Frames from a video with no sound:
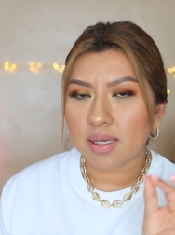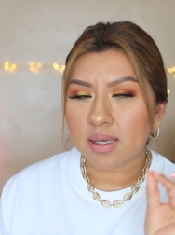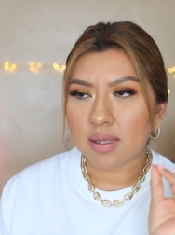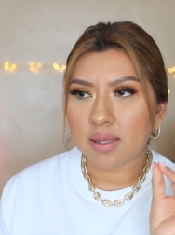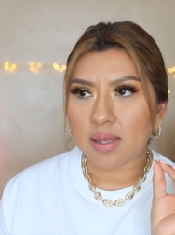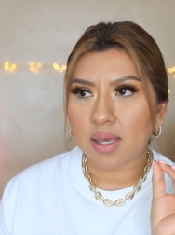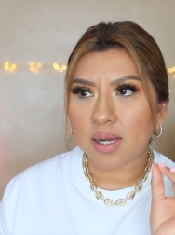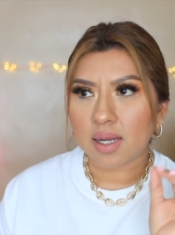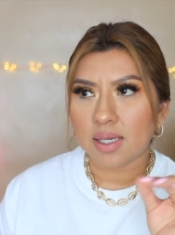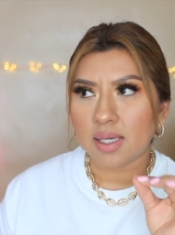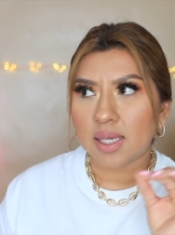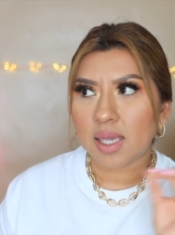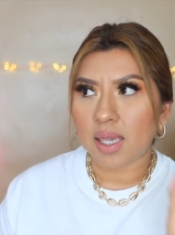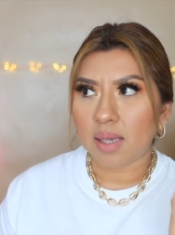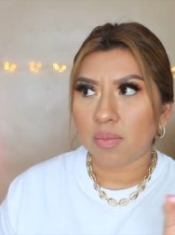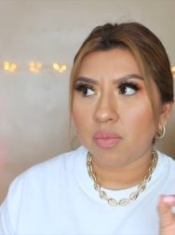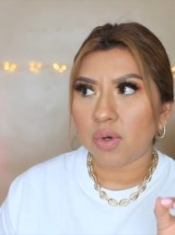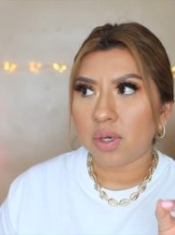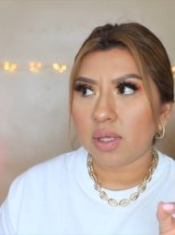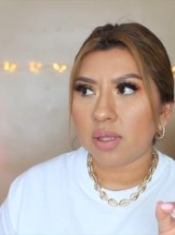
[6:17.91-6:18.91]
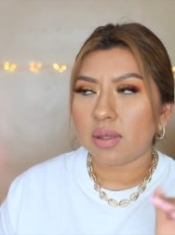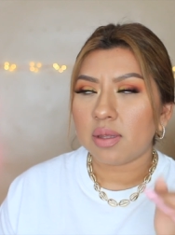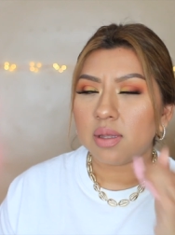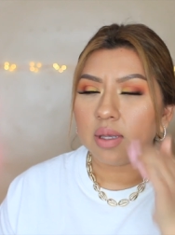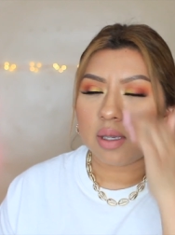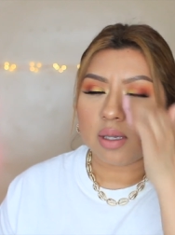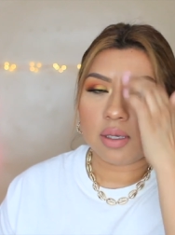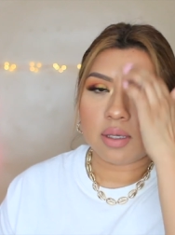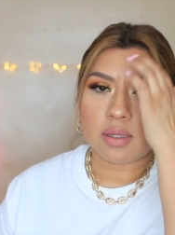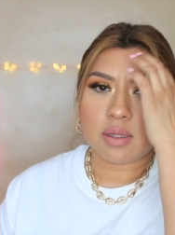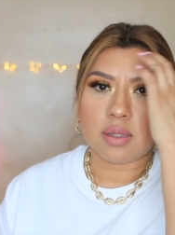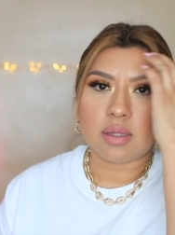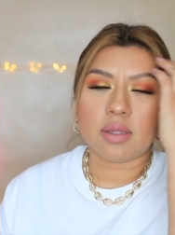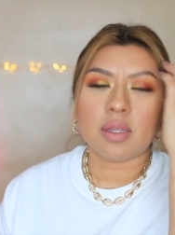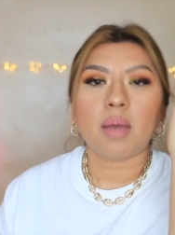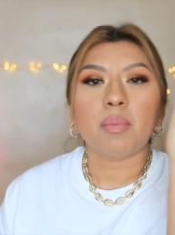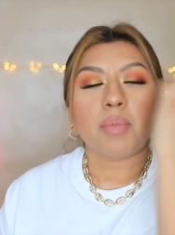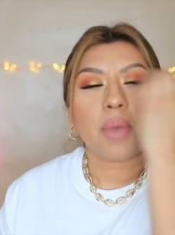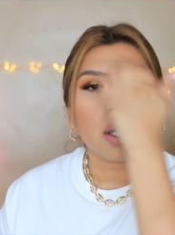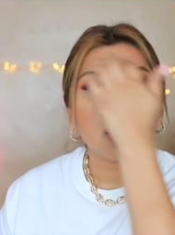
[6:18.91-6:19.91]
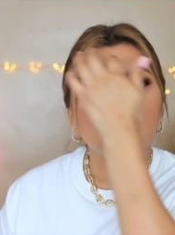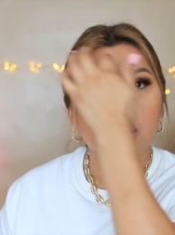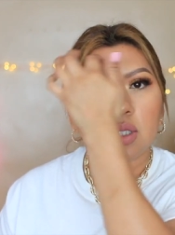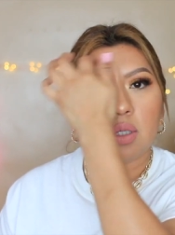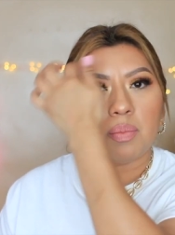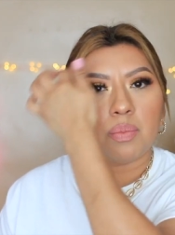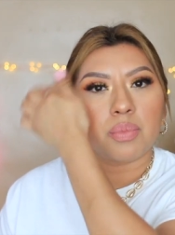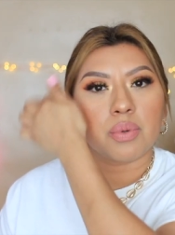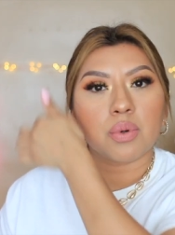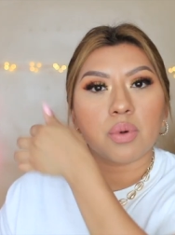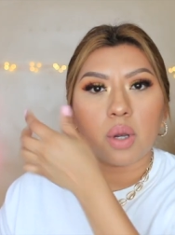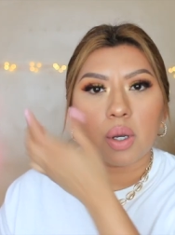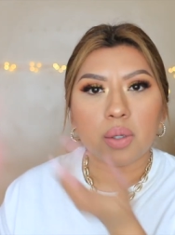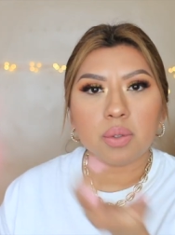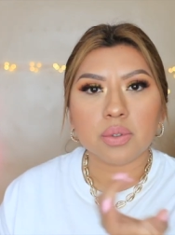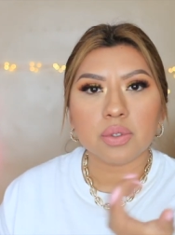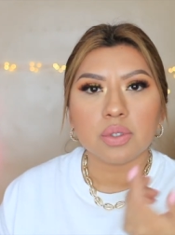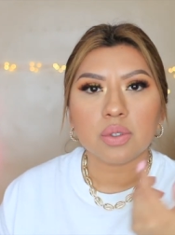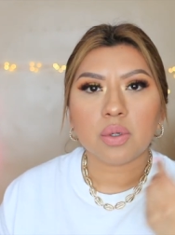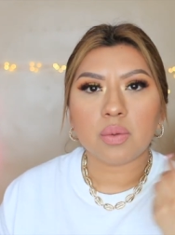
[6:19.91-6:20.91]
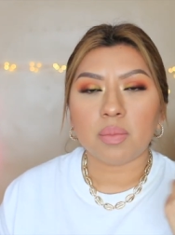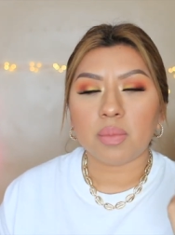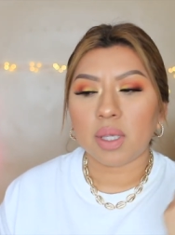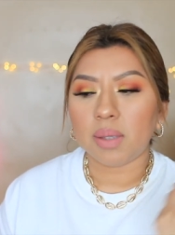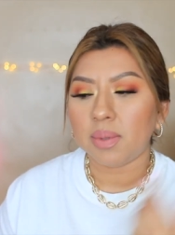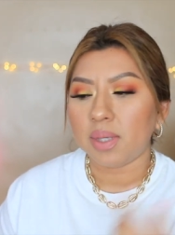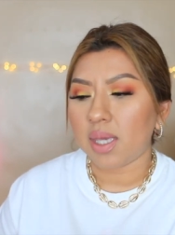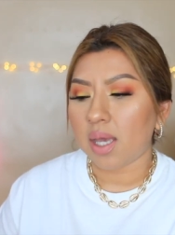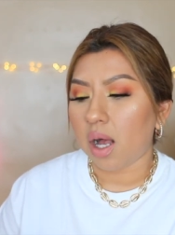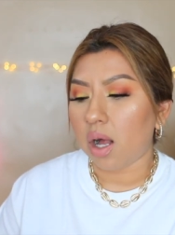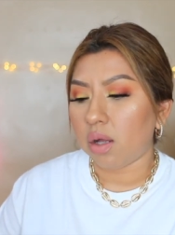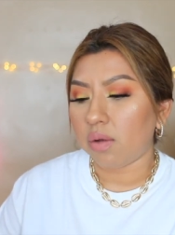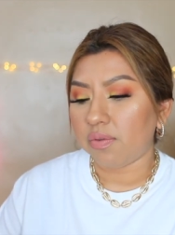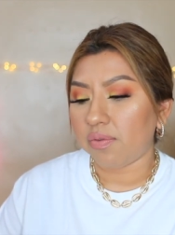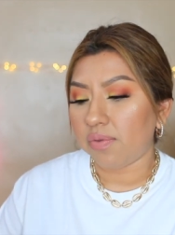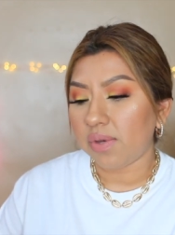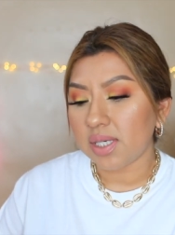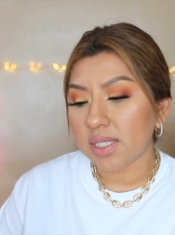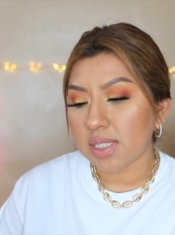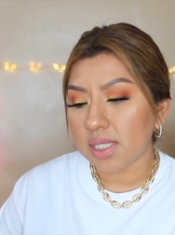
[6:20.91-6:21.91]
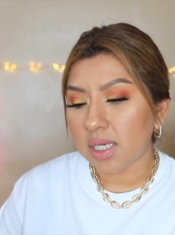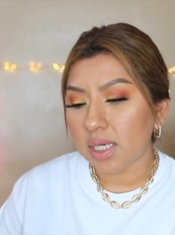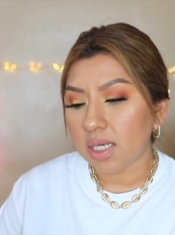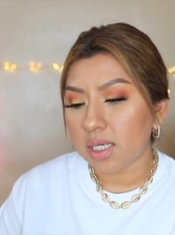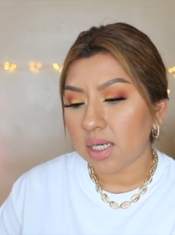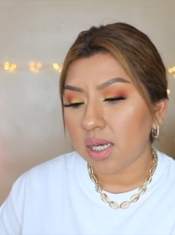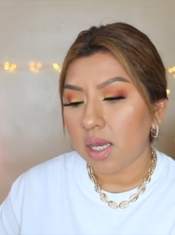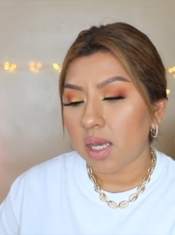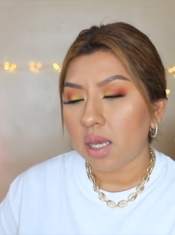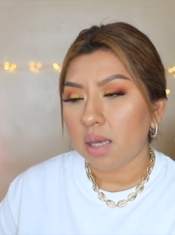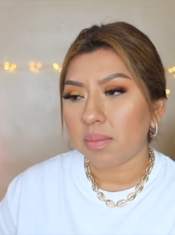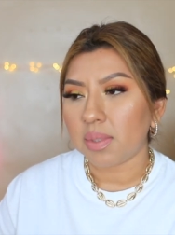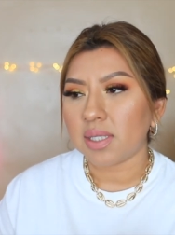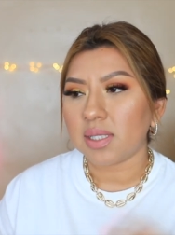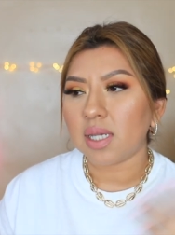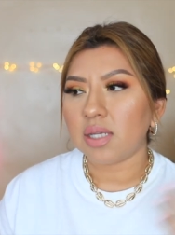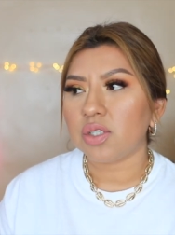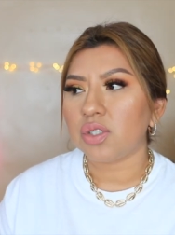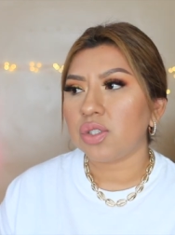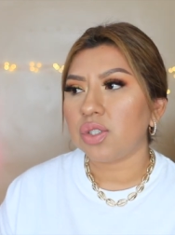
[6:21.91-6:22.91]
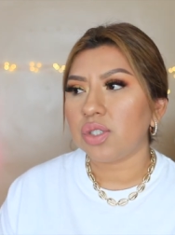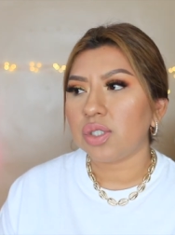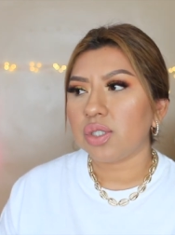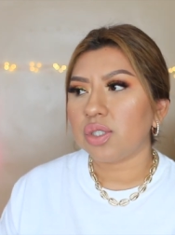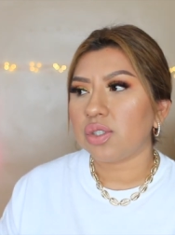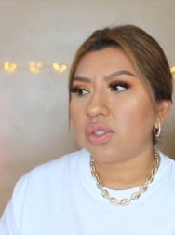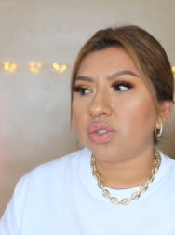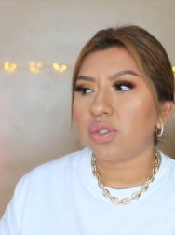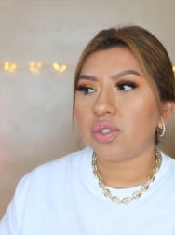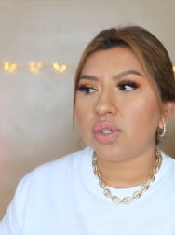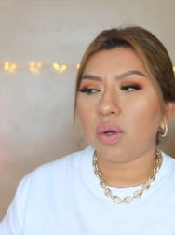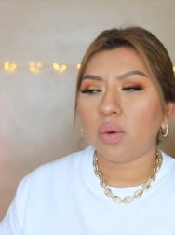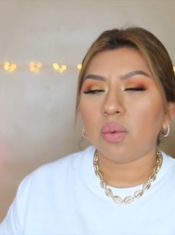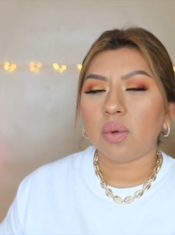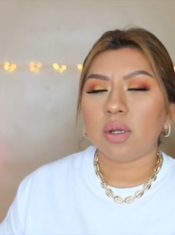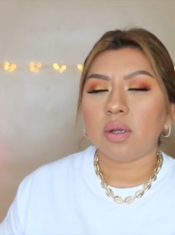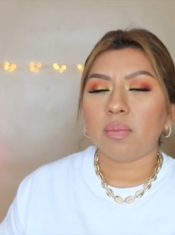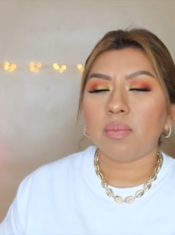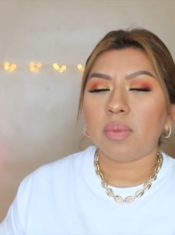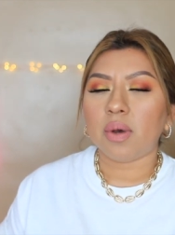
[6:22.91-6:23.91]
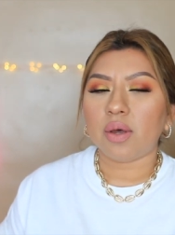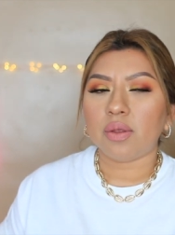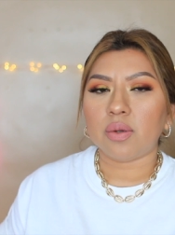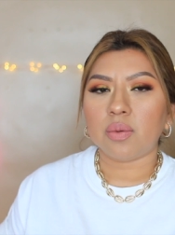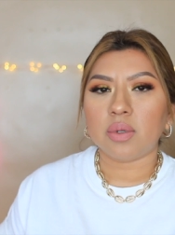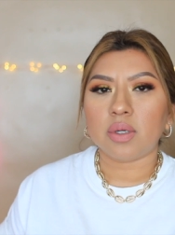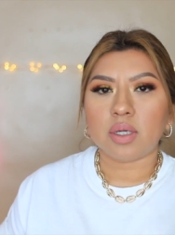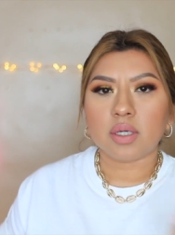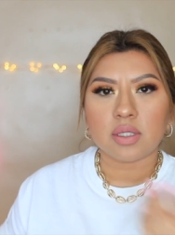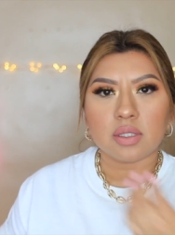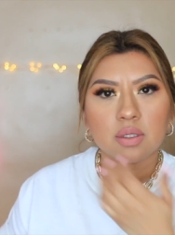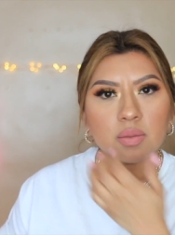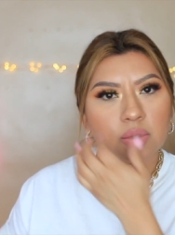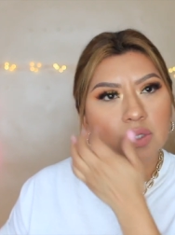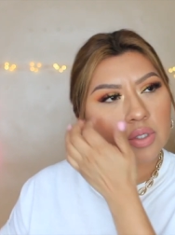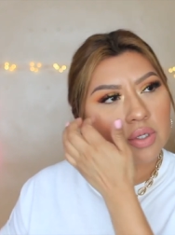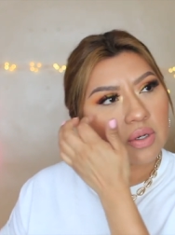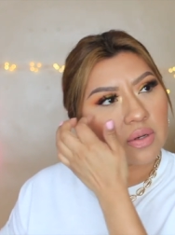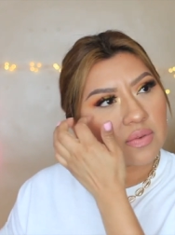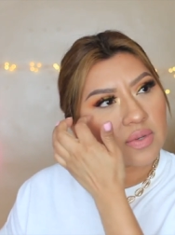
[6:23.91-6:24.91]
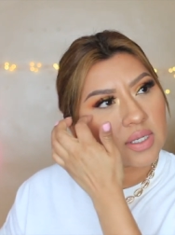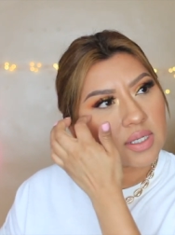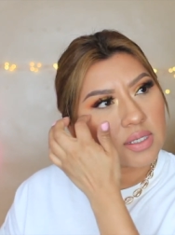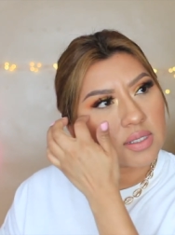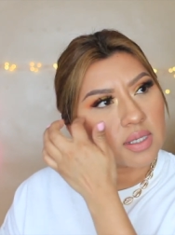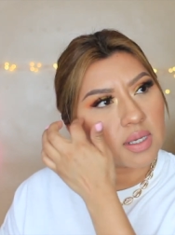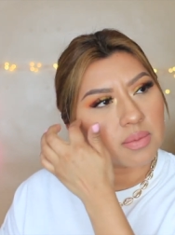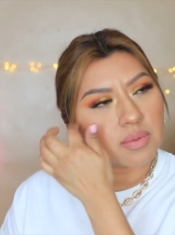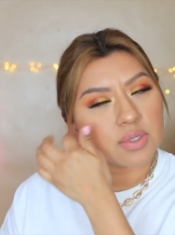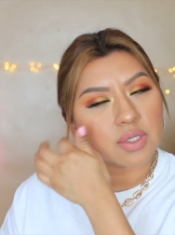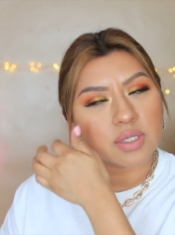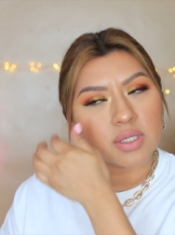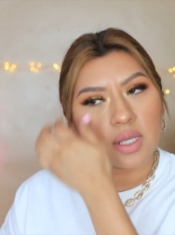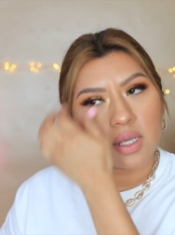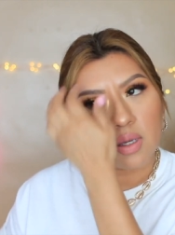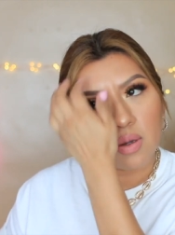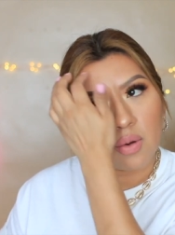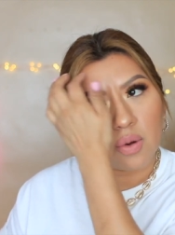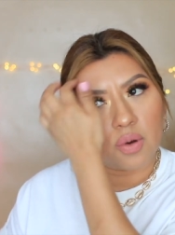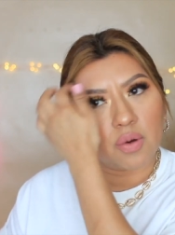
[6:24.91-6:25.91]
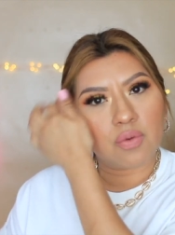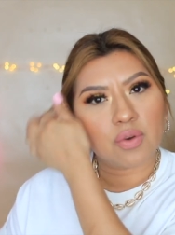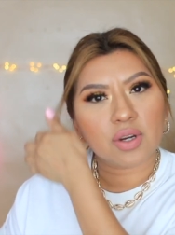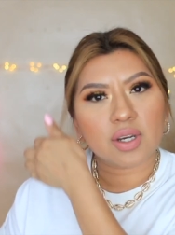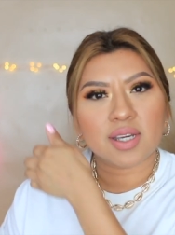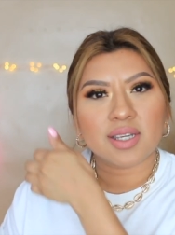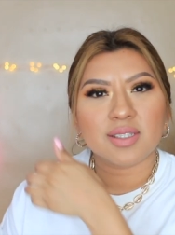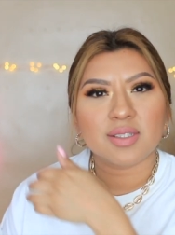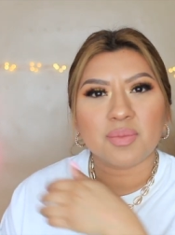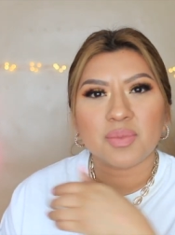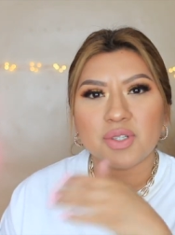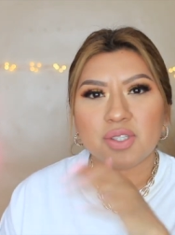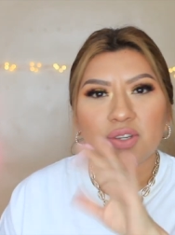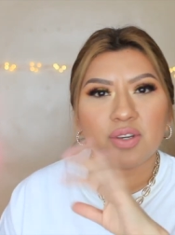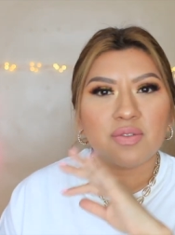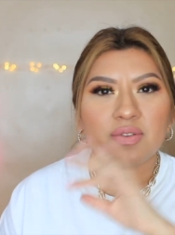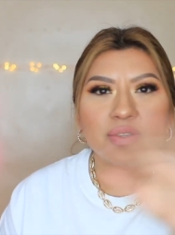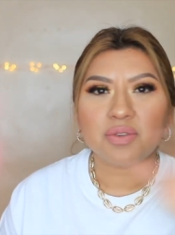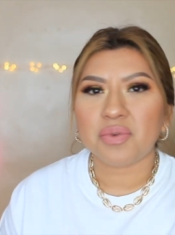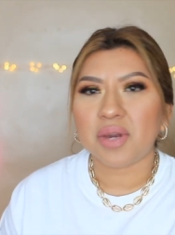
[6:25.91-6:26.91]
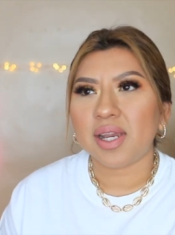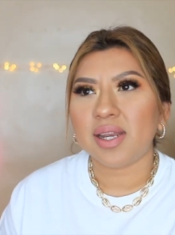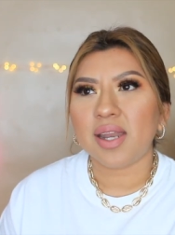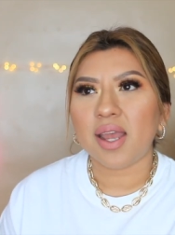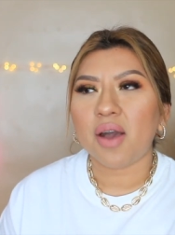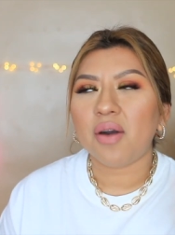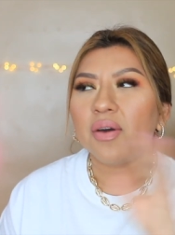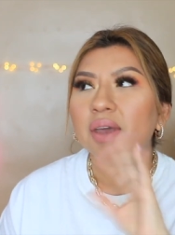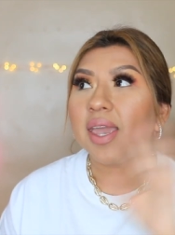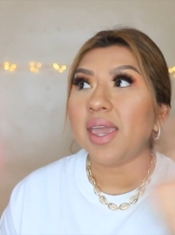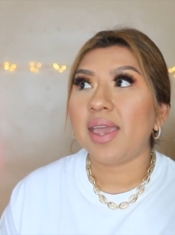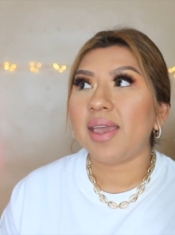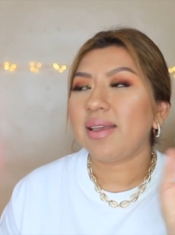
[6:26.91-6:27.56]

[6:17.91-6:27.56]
that it came with like that actually broke so maybe I'll fix it because I just don't want to bother with customer service I'm just like oh we're customer service right now